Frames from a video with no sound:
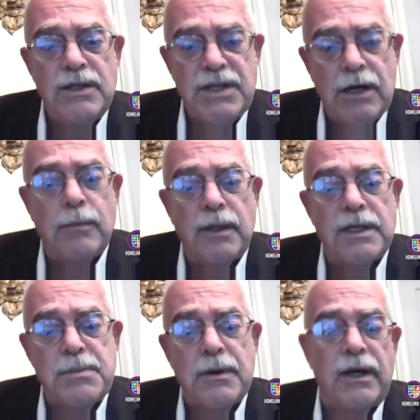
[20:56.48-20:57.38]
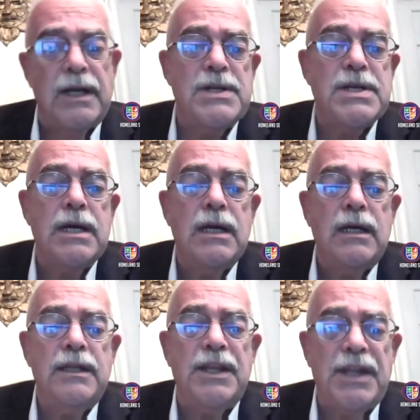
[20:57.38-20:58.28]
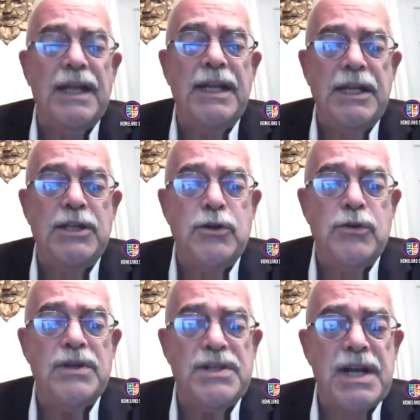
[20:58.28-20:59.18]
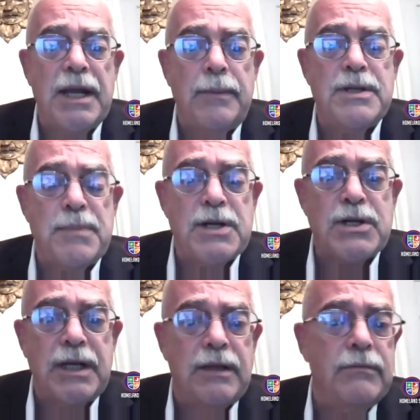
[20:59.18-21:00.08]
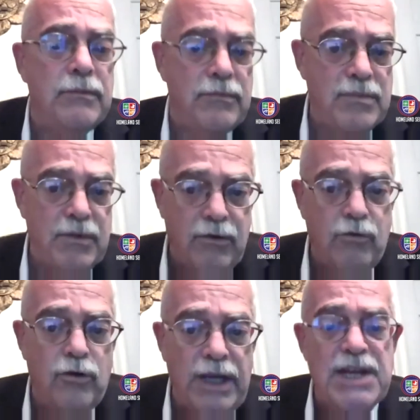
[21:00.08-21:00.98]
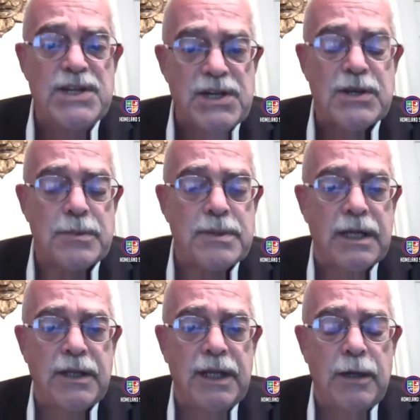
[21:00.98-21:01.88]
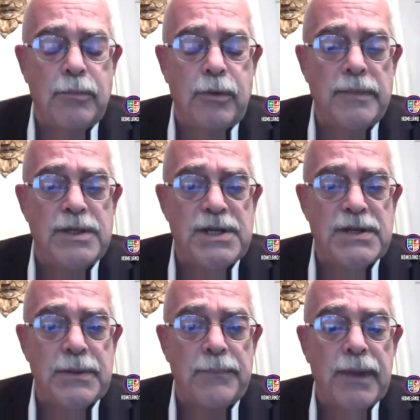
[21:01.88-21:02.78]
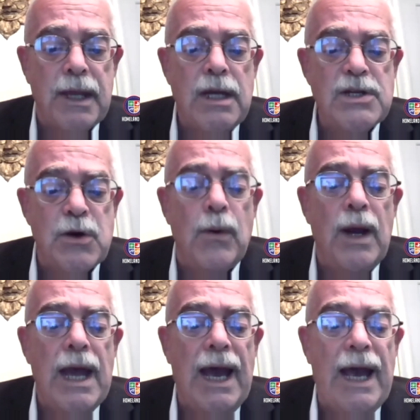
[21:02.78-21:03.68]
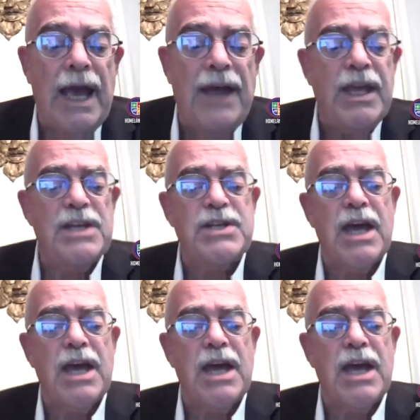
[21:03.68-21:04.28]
terrible experience that they need to do the same, especially in key systems like the unemployment system. So I, I think it's